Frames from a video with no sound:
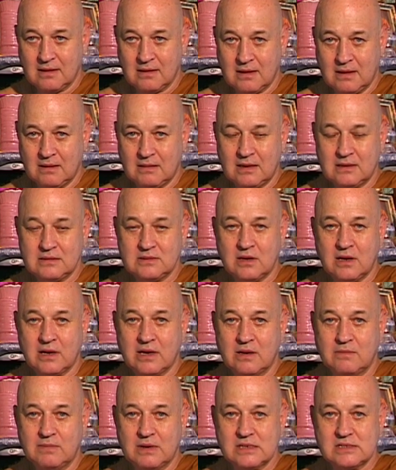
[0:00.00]
I'm not
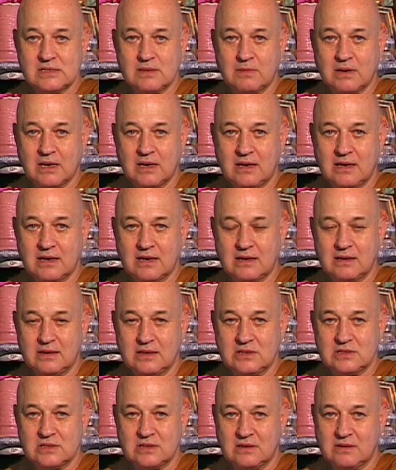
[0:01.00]
talking about some kind of
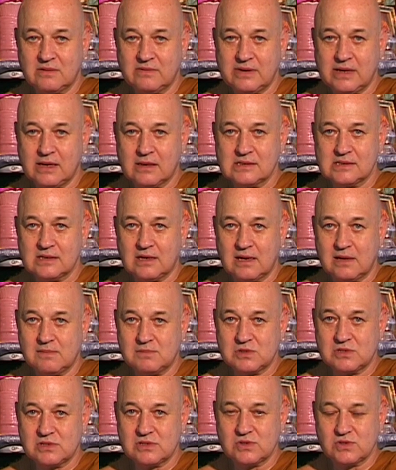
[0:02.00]
condition of
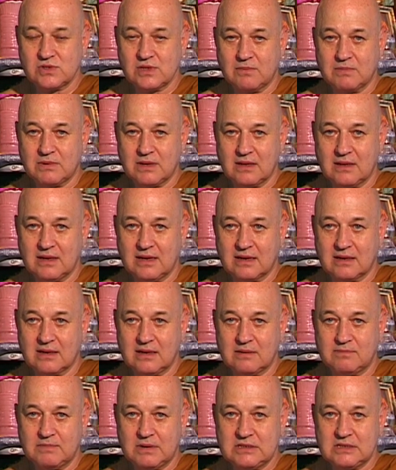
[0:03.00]
Alzheimer's or something like
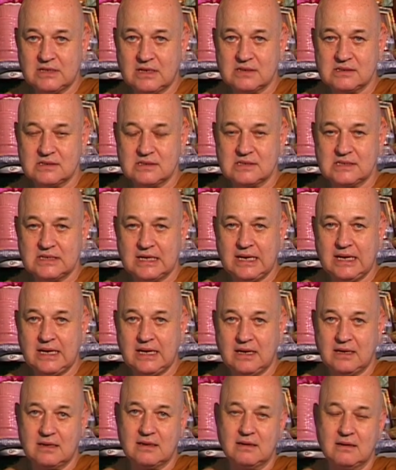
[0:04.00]
that, but just
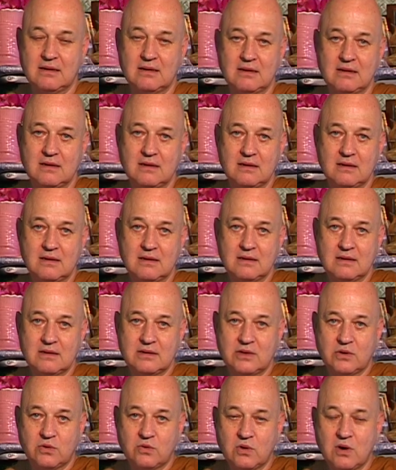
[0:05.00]
seeing
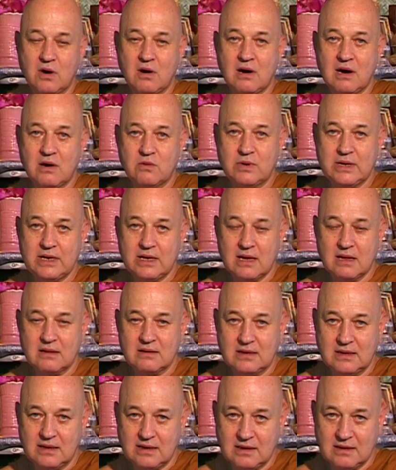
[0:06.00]
the raw
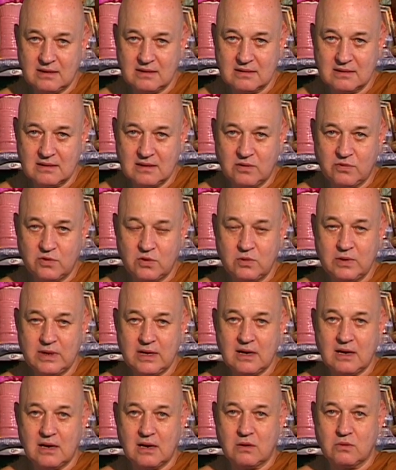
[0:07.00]
reality of who
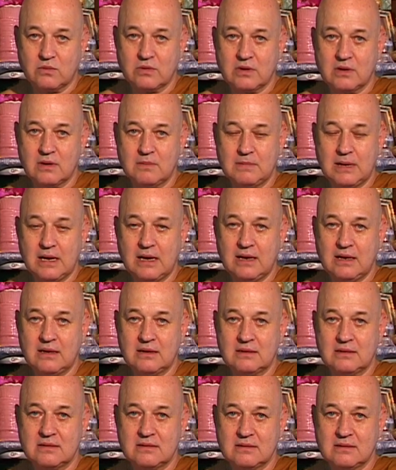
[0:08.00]
we are. We're a
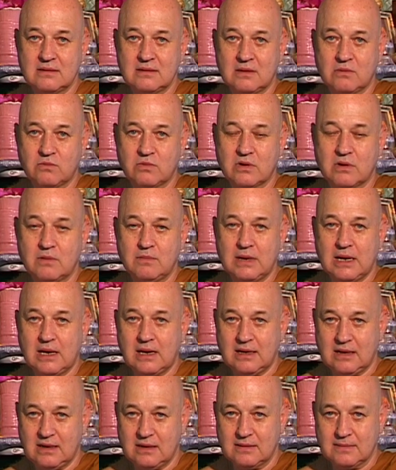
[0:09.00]
mind and we're a
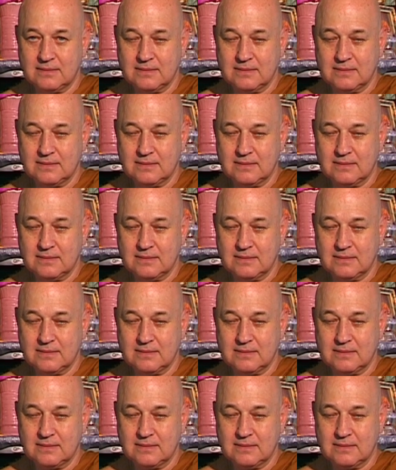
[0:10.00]
body.